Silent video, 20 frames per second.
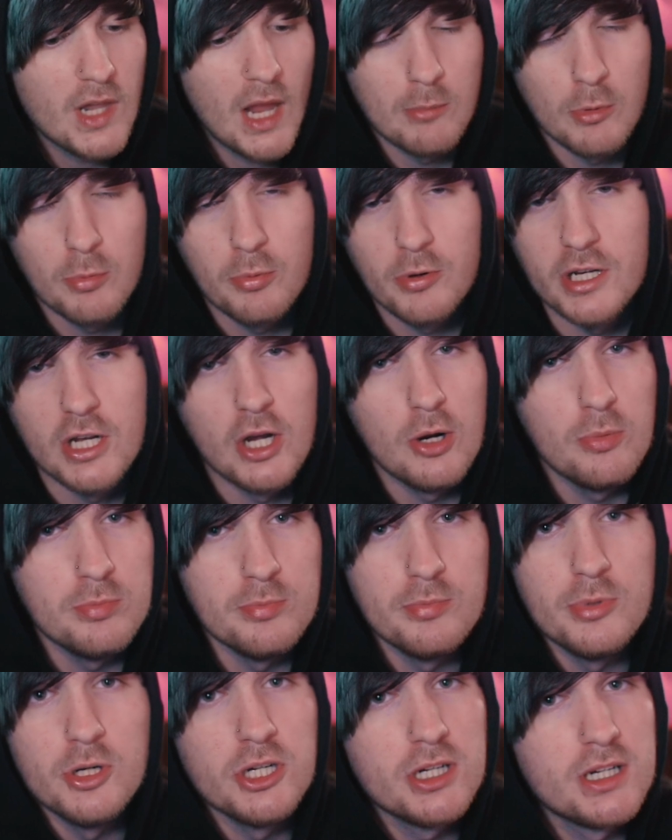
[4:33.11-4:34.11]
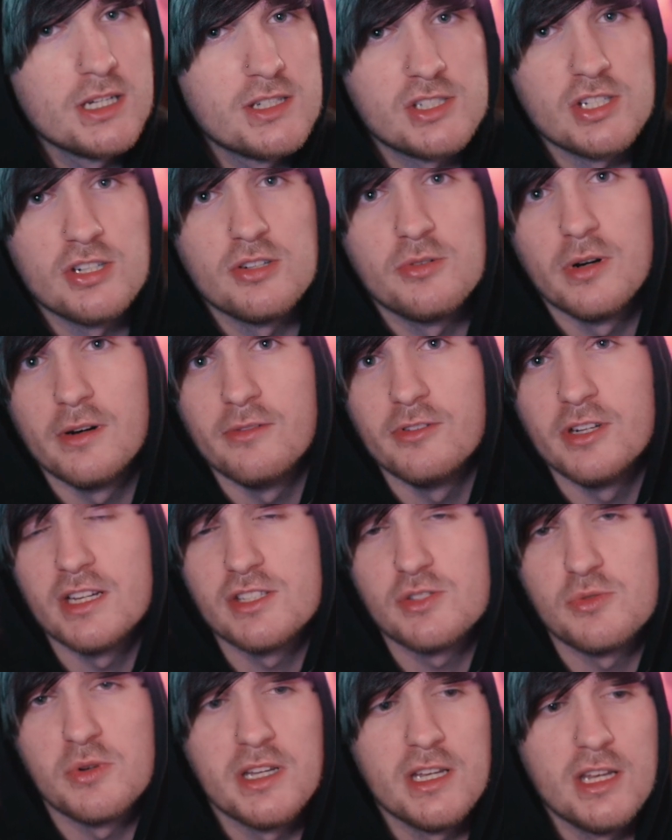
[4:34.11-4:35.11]
a pretty open book, so whatever you
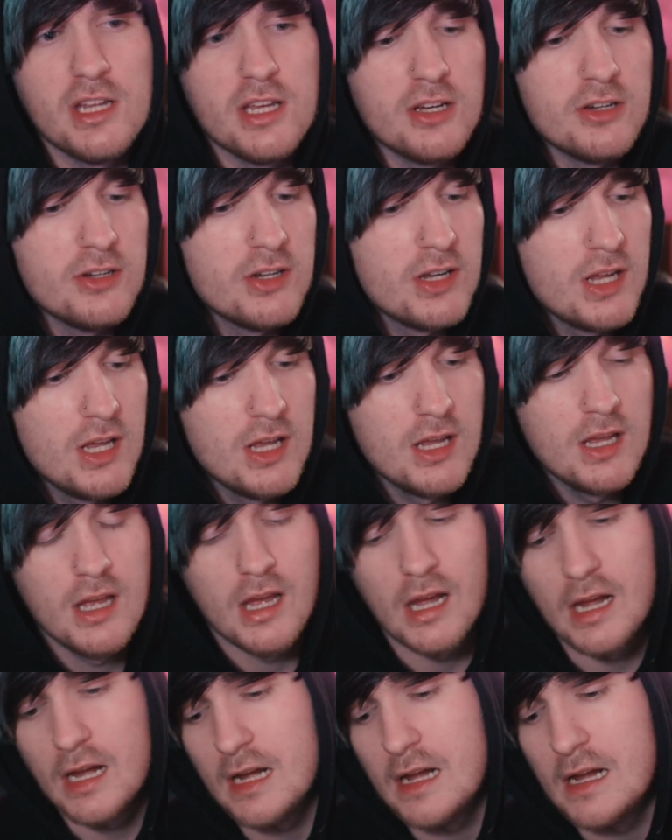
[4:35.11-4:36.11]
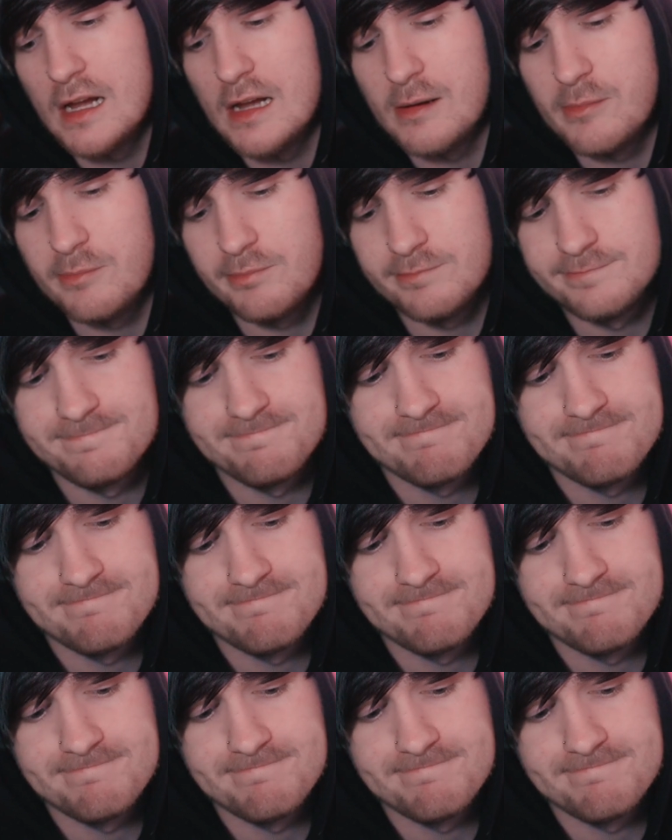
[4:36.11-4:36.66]
guys want to know.